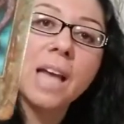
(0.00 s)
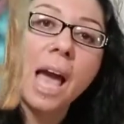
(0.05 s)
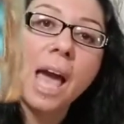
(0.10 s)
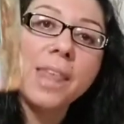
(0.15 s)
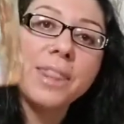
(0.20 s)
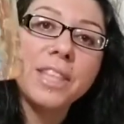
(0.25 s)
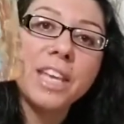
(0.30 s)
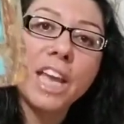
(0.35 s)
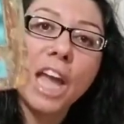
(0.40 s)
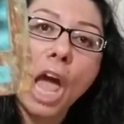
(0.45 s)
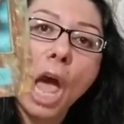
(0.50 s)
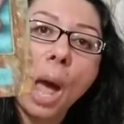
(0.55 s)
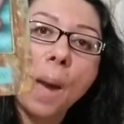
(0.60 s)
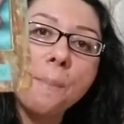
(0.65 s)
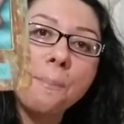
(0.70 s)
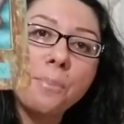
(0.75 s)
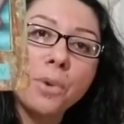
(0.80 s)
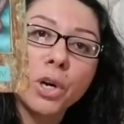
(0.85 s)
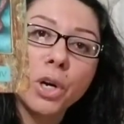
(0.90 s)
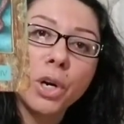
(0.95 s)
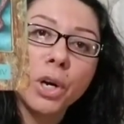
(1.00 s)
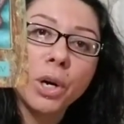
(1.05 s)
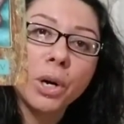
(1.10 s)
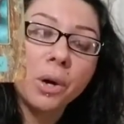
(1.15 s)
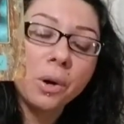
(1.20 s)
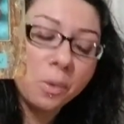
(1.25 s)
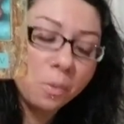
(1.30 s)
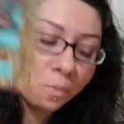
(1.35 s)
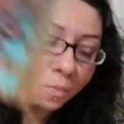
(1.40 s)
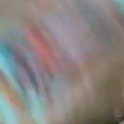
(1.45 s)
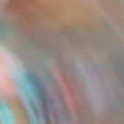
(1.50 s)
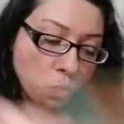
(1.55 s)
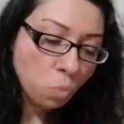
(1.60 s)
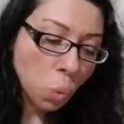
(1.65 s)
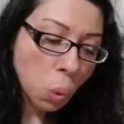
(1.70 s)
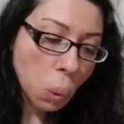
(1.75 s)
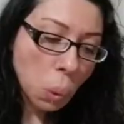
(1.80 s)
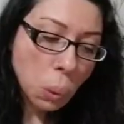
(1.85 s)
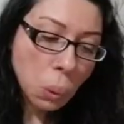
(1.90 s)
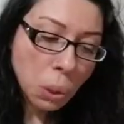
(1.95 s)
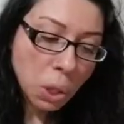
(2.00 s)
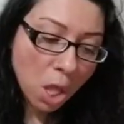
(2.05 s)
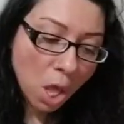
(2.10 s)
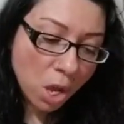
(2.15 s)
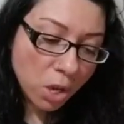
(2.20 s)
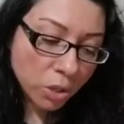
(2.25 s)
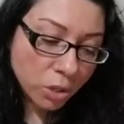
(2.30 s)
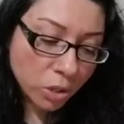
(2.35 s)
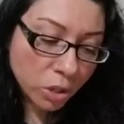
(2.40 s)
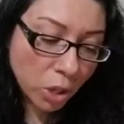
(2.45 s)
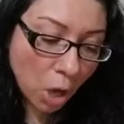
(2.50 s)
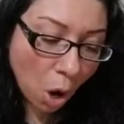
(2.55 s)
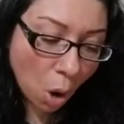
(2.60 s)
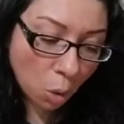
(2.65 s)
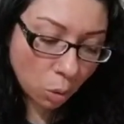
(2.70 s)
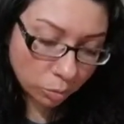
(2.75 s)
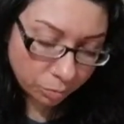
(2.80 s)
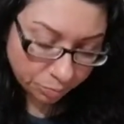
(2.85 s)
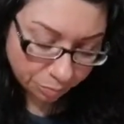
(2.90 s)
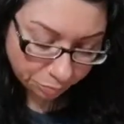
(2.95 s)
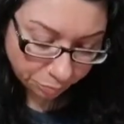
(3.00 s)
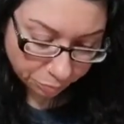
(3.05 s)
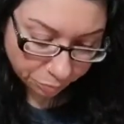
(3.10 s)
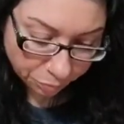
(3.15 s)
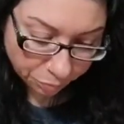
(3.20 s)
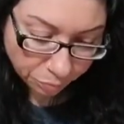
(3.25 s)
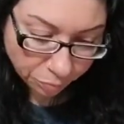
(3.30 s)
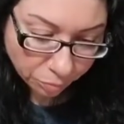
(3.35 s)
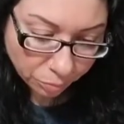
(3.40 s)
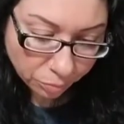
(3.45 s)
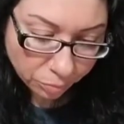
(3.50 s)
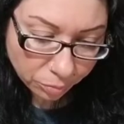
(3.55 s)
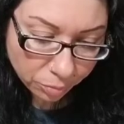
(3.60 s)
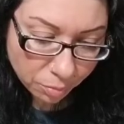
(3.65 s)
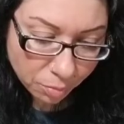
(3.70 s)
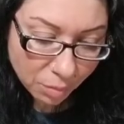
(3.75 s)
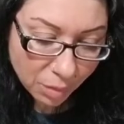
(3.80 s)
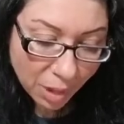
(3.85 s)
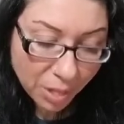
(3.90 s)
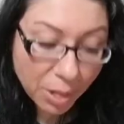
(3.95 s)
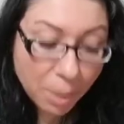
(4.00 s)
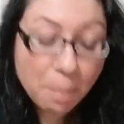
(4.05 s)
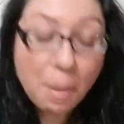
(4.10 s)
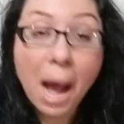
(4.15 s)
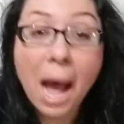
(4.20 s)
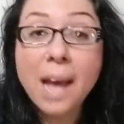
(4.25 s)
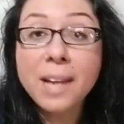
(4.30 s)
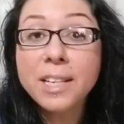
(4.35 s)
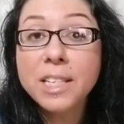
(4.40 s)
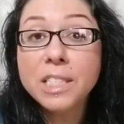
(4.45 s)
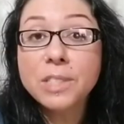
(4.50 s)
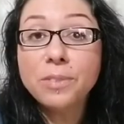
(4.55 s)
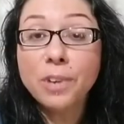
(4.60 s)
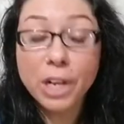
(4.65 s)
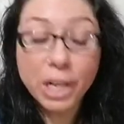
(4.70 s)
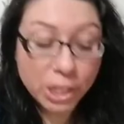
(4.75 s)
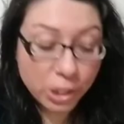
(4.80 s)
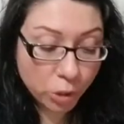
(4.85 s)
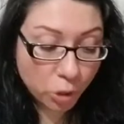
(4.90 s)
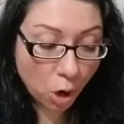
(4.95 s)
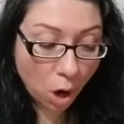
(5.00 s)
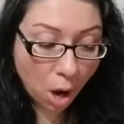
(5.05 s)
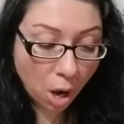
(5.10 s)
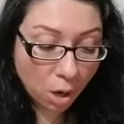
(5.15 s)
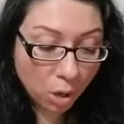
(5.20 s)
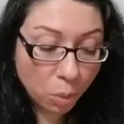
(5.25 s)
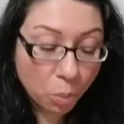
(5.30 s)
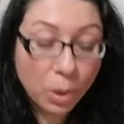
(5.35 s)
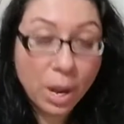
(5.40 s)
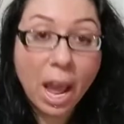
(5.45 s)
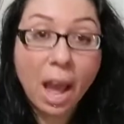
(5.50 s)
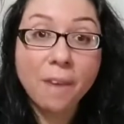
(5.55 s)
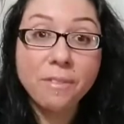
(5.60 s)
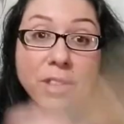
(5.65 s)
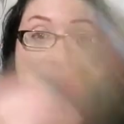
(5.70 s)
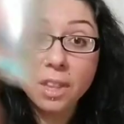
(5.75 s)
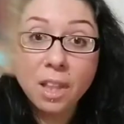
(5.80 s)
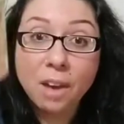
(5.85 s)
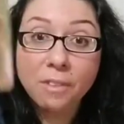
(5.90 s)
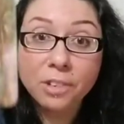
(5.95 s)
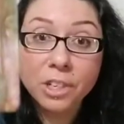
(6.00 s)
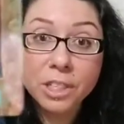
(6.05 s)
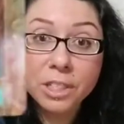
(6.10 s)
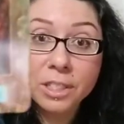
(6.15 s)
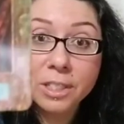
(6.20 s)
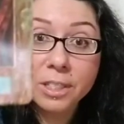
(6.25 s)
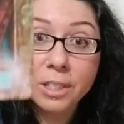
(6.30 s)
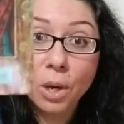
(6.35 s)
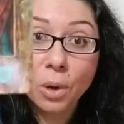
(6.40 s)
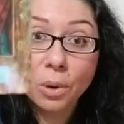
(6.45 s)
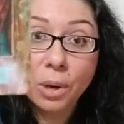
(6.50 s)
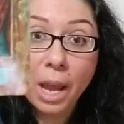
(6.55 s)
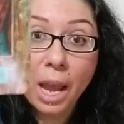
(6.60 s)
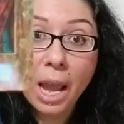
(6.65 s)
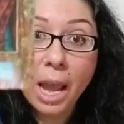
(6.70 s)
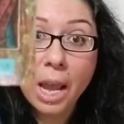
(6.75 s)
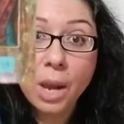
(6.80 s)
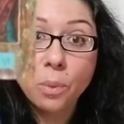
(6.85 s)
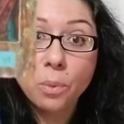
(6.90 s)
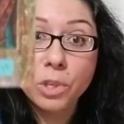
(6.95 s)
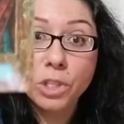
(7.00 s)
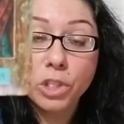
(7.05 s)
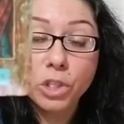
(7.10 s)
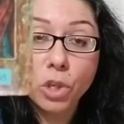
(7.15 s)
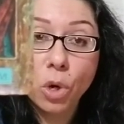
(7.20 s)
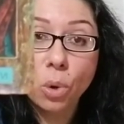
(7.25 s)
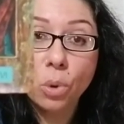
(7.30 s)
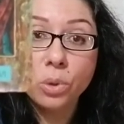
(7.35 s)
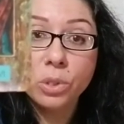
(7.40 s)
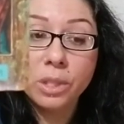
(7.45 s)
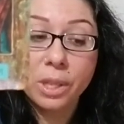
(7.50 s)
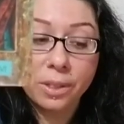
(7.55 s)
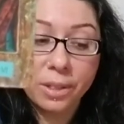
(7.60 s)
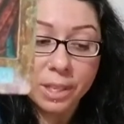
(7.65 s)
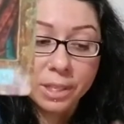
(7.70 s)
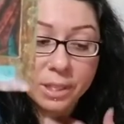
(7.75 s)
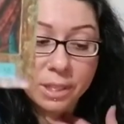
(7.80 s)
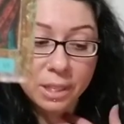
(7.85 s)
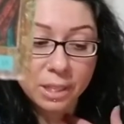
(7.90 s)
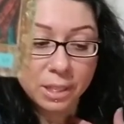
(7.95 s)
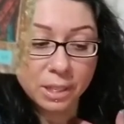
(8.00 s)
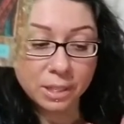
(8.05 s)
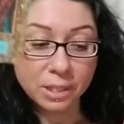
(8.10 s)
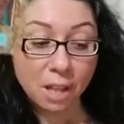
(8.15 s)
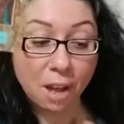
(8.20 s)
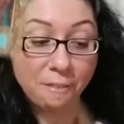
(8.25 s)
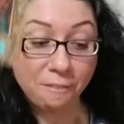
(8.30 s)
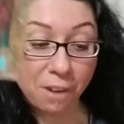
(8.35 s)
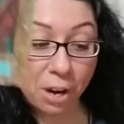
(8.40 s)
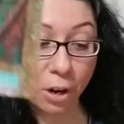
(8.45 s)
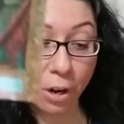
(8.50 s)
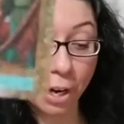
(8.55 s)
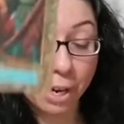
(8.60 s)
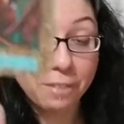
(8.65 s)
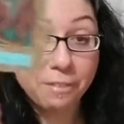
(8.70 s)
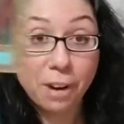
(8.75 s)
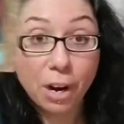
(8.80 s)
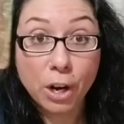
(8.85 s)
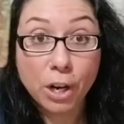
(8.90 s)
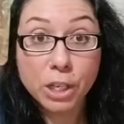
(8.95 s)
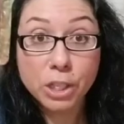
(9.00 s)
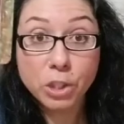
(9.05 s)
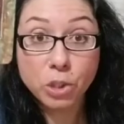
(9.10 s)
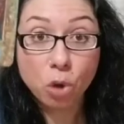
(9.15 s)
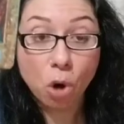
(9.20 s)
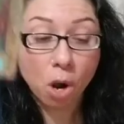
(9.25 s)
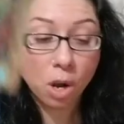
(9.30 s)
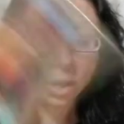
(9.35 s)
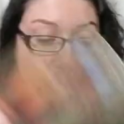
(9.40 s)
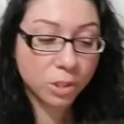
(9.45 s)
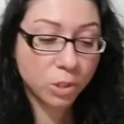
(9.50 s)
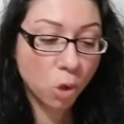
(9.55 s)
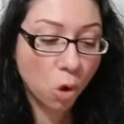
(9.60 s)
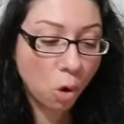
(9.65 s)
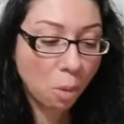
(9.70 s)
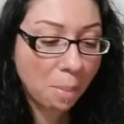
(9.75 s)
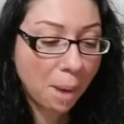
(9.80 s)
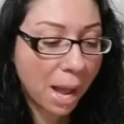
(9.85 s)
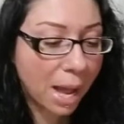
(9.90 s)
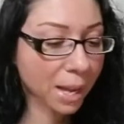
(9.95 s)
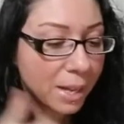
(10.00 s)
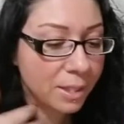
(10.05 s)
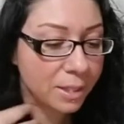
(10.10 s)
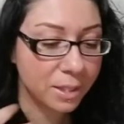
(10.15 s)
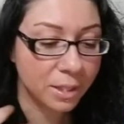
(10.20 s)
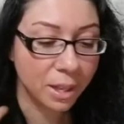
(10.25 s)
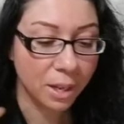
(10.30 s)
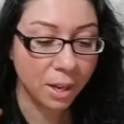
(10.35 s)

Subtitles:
and the Emperor. So, the bond is very strong. We have the Lovers, okay, which shows that this is a very, very strong soul bond.